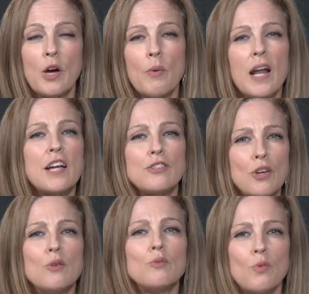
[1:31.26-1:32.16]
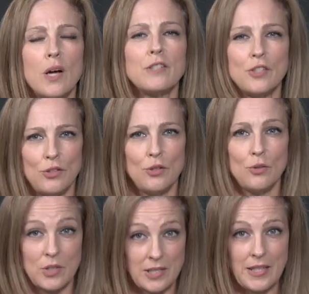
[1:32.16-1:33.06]
What I don't want to
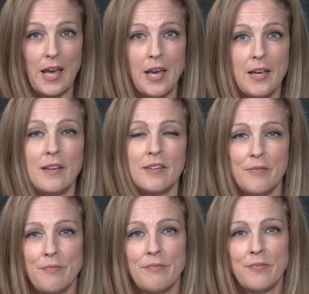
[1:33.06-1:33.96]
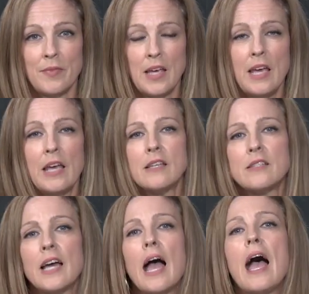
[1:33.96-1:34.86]
do today is
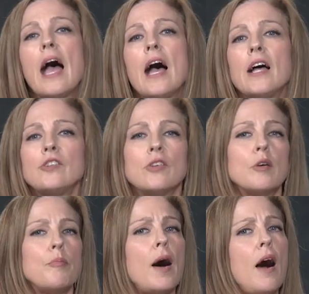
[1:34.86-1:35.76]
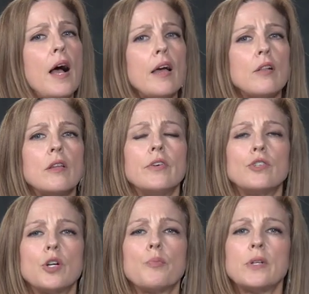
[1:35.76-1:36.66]
to add to the pile of
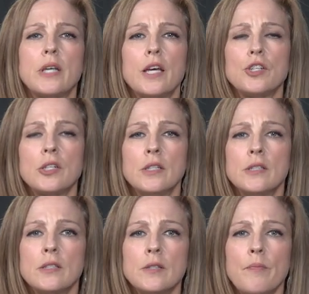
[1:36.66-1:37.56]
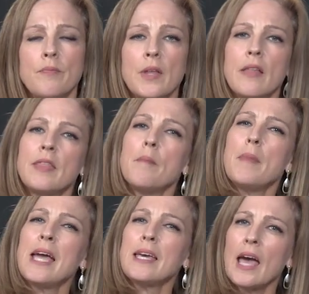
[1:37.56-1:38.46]
interpretations that
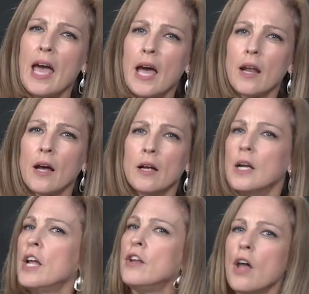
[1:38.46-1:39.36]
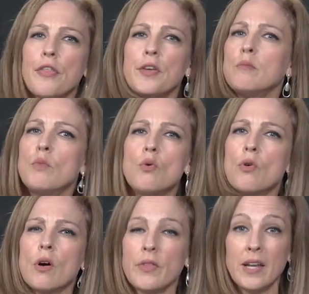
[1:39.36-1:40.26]
make Hannah nothing
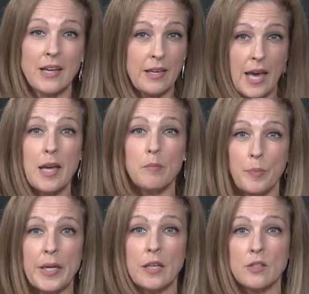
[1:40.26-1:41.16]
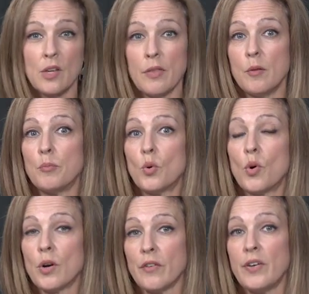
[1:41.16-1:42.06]
more than a game piece on the
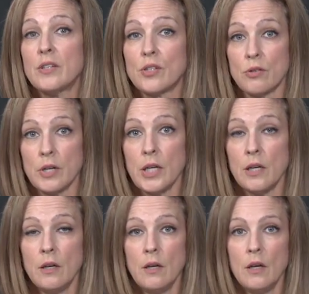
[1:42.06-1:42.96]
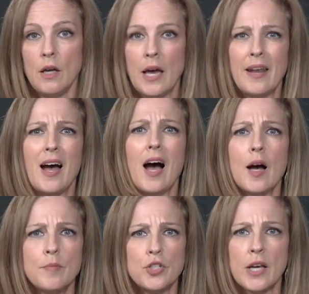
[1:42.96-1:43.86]
board of history, an
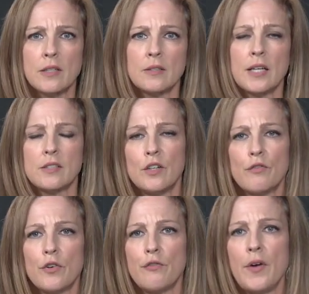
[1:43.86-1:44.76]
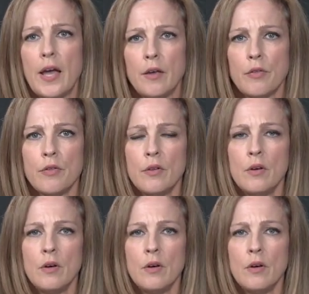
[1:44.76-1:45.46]
object lesson for faith,